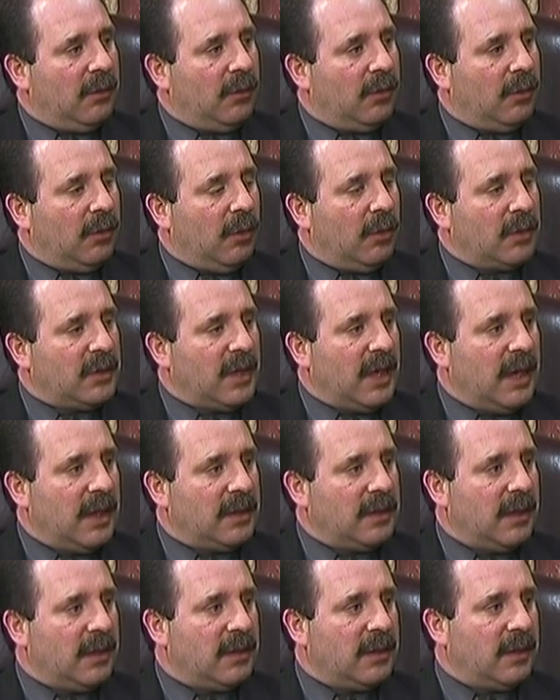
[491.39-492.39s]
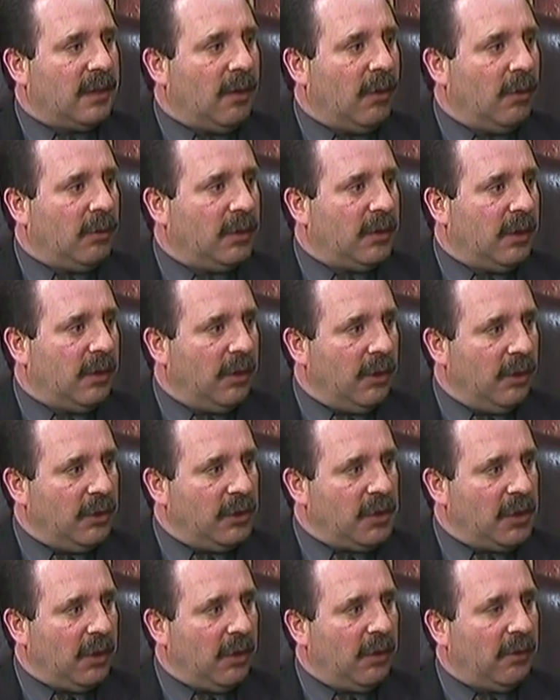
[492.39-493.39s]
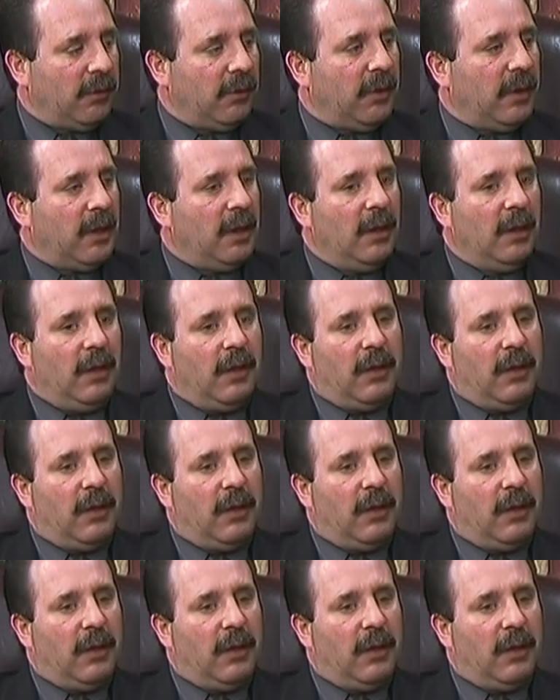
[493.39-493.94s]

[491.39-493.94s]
those assets to go to their children?